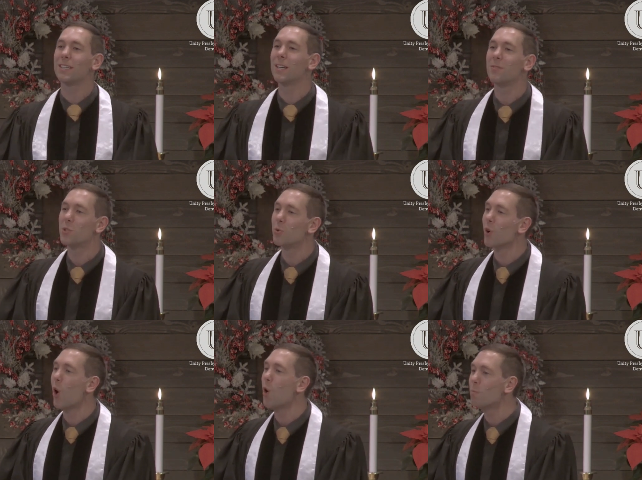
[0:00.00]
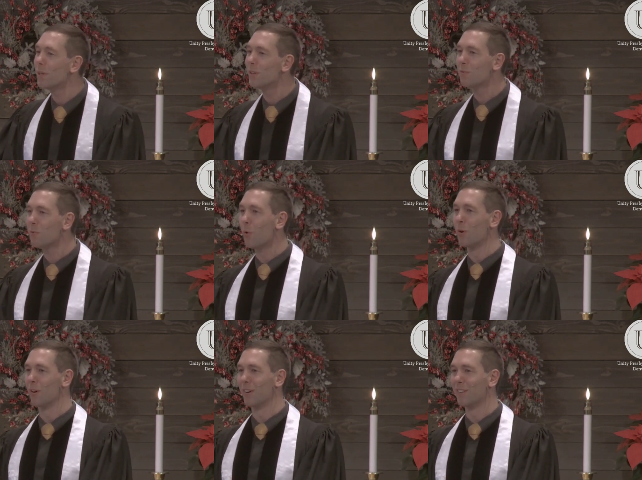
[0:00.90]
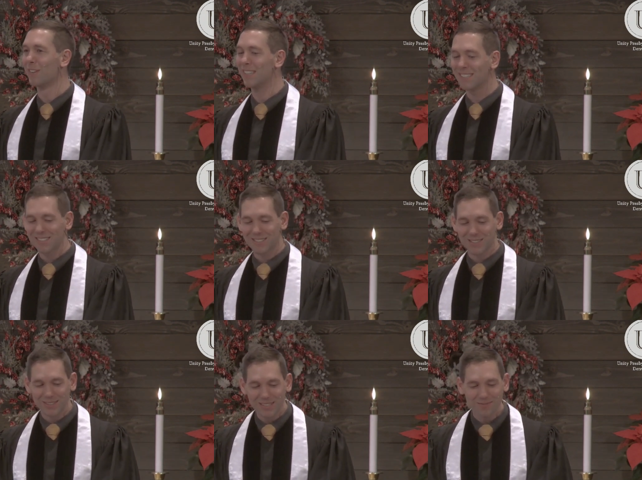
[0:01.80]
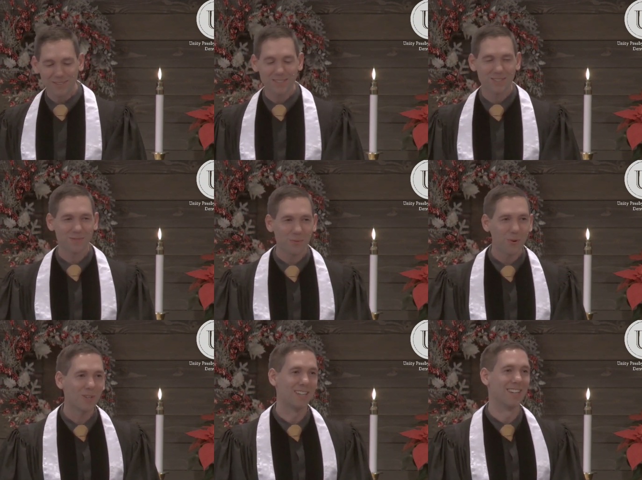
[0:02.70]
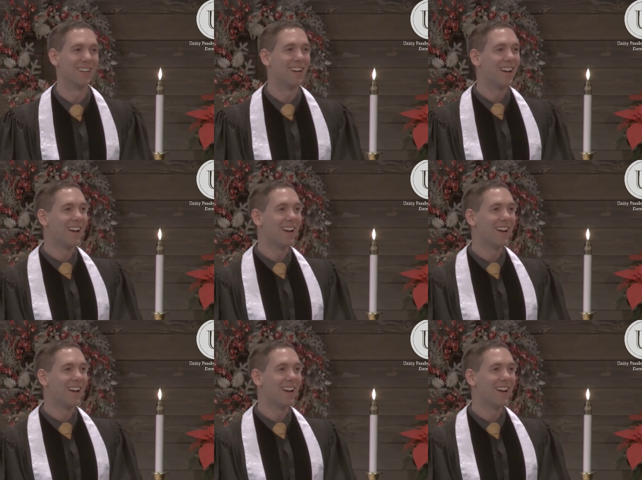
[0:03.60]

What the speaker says: the gift you were hoping for this Christmas morning?